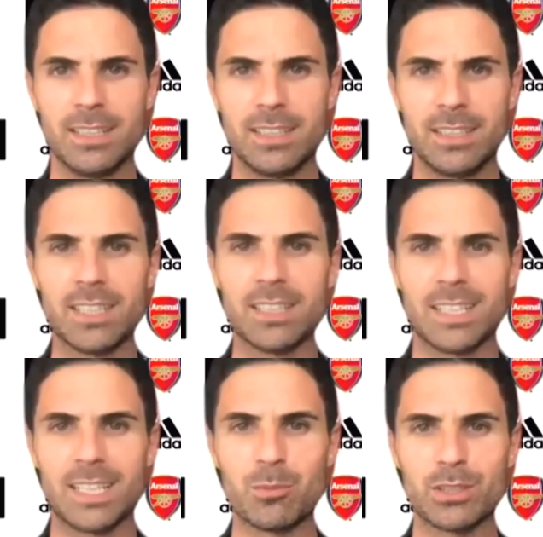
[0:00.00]
yeah, the
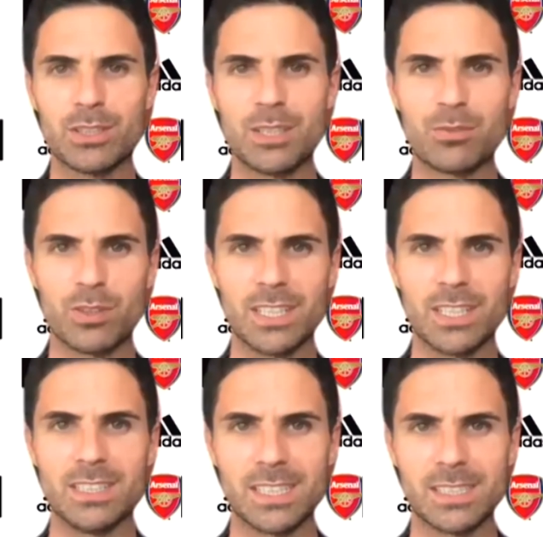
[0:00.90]
game is different. The
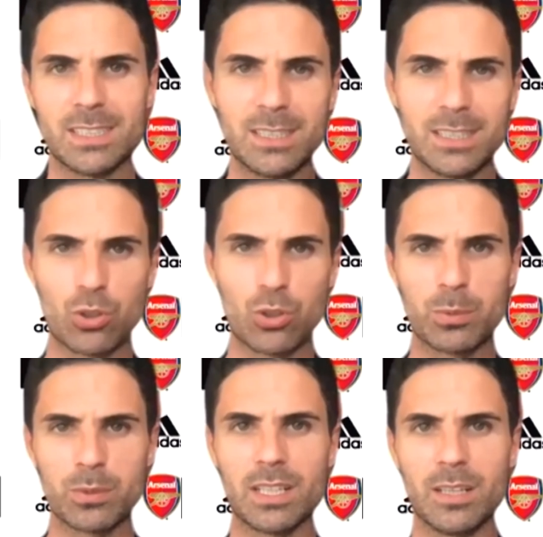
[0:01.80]
intensity
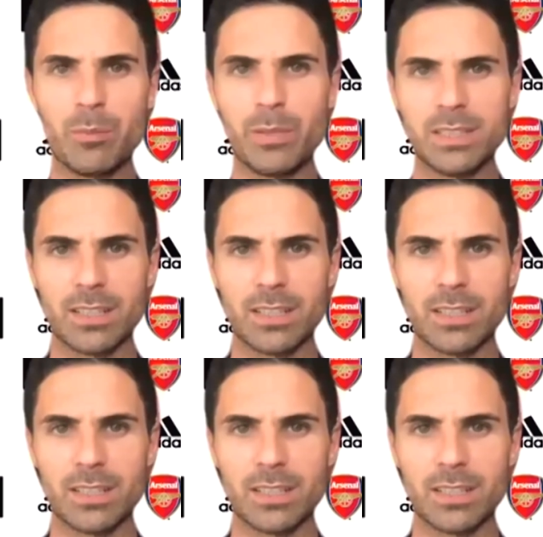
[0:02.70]
drops a little bit.